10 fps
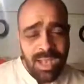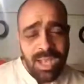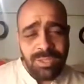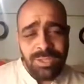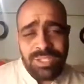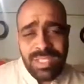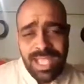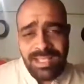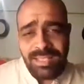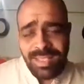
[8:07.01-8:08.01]

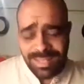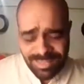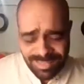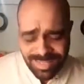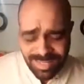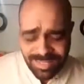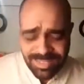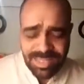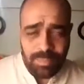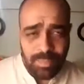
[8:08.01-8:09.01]
Understand it and dig
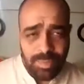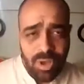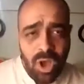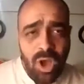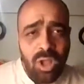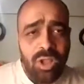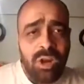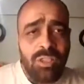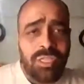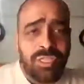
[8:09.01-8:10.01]
deep. All
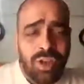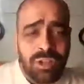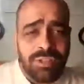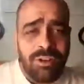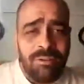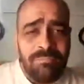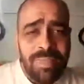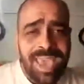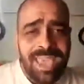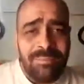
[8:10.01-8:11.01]
our thoughts are
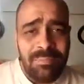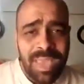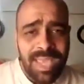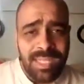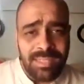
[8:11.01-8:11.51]
man-made.